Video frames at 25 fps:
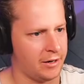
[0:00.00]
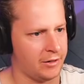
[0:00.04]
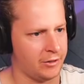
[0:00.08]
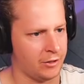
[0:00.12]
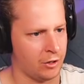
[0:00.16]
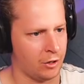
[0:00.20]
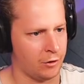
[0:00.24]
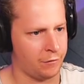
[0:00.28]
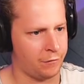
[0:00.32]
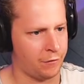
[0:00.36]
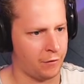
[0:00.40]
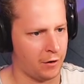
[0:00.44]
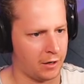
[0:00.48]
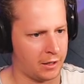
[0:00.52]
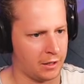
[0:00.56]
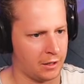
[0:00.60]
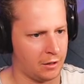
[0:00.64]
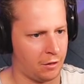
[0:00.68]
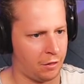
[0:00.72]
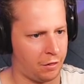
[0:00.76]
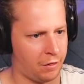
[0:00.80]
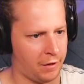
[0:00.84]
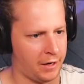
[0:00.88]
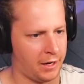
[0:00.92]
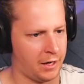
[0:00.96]
no yeah,
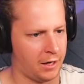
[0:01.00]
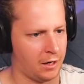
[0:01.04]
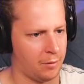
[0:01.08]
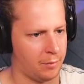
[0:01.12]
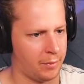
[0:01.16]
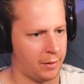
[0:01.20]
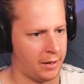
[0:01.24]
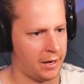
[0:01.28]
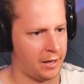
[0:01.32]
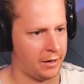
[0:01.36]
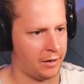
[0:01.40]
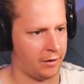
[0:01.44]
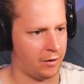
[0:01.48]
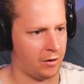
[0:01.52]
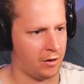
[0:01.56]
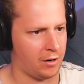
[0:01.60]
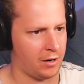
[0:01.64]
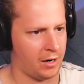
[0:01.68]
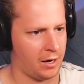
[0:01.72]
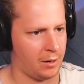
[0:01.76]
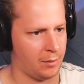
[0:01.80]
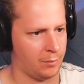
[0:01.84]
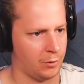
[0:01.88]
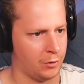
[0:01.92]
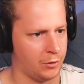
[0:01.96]
fucking thinking about it, I
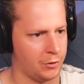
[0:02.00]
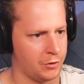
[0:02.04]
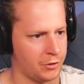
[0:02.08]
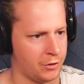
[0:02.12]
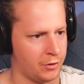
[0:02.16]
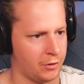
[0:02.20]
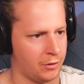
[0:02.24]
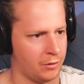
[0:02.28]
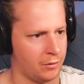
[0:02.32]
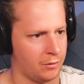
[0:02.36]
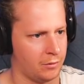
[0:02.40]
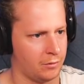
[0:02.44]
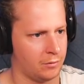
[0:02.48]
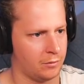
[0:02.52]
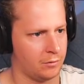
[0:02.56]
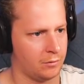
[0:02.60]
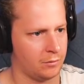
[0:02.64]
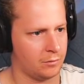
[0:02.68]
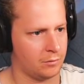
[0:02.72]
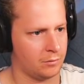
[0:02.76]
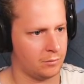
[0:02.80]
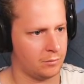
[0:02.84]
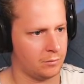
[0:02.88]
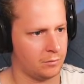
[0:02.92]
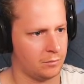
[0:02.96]
am losing it.
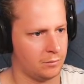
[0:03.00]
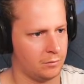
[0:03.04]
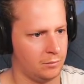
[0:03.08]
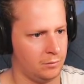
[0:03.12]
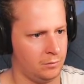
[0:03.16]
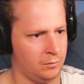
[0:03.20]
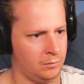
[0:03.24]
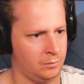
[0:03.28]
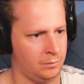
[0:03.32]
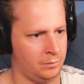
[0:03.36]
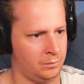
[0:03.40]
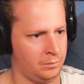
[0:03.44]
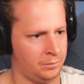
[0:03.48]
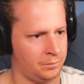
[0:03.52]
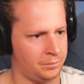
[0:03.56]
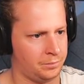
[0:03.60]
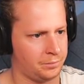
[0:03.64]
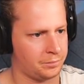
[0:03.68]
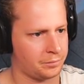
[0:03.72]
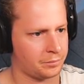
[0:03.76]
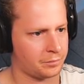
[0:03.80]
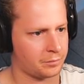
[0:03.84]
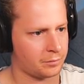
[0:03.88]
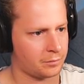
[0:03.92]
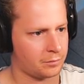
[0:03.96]
What is this?
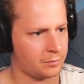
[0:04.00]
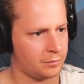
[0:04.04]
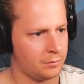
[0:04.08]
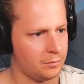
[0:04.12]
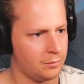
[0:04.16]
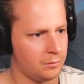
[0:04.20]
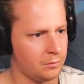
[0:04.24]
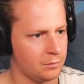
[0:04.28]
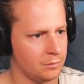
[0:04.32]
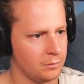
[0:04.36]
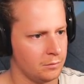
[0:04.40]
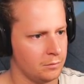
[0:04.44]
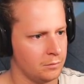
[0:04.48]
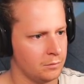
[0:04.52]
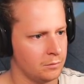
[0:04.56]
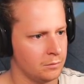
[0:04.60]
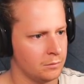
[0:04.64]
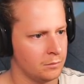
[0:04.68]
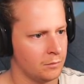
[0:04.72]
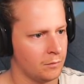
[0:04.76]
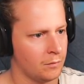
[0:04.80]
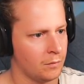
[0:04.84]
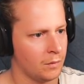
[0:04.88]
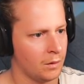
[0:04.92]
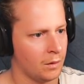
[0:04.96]
Nightmare
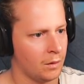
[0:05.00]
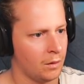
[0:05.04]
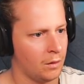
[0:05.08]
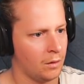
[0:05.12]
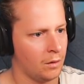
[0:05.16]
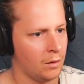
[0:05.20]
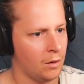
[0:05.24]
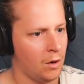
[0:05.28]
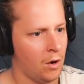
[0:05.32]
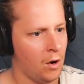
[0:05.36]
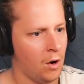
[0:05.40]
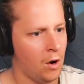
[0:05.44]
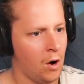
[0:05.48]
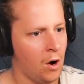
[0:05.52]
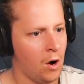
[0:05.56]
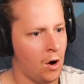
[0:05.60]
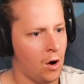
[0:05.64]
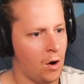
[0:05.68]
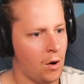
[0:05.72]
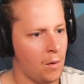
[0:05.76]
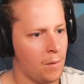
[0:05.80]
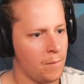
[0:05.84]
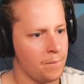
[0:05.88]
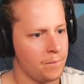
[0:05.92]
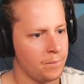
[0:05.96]
fuel? I just got
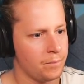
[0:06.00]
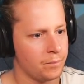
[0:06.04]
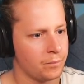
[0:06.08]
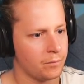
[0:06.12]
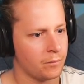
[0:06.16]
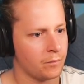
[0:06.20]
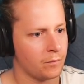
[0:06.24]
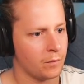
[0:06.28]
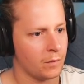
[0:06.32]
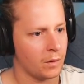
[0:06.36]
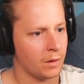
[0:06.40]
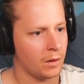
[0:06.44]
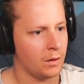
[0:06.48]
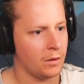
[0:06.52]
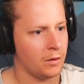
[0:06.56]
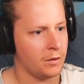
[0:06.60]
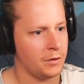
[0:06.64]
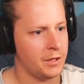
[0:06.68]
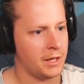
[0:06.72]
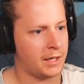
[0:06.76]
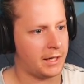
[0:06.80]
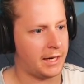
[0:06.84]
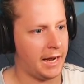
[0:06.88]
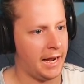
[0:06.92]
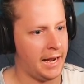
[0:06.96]
nightmare... Spider-Man just killed
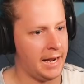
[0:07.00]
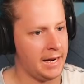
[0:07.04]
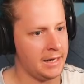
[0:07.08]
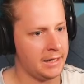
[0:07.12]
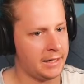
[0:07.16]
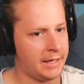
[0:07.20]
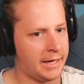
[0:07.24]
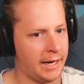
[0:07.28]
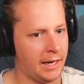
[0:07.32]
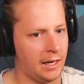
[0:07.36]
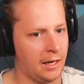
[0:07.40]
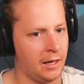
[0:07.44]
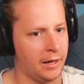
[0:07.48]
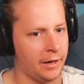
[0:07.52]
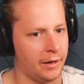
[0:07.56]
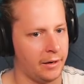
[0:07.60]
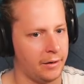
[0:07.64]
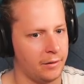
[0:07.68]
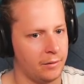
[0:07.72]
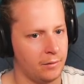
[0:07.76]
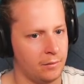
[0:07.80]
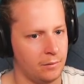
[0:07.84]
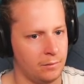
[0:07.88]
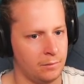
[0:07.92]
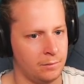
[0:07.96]
those you things, can I got kill nightmare it.
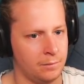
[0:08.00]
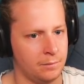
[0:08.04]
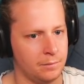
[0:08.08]
Fuel.